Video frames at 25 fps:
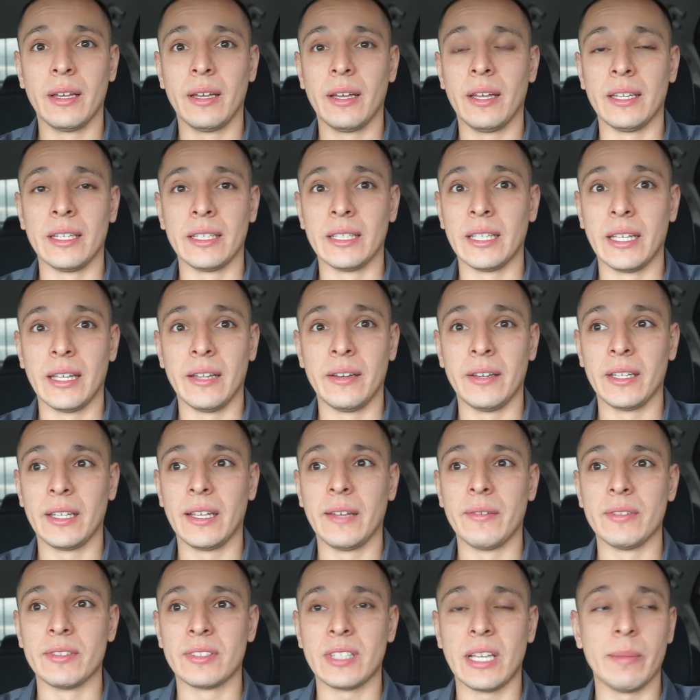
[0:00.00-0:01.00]
any
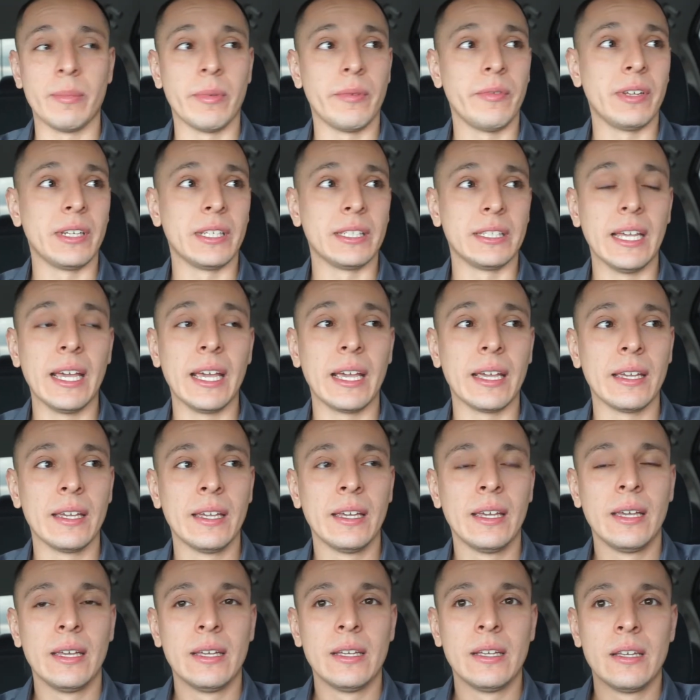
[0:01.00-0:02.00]
given time of any day.
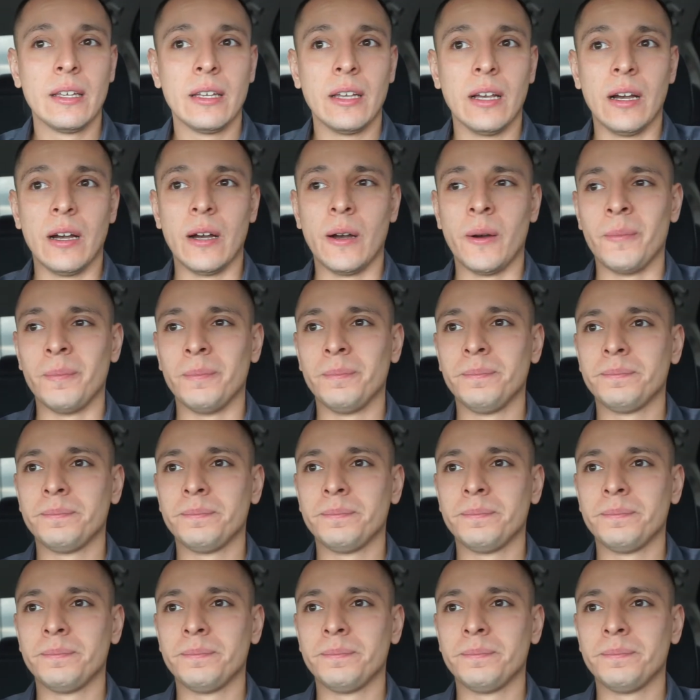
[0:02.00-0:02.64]
Um,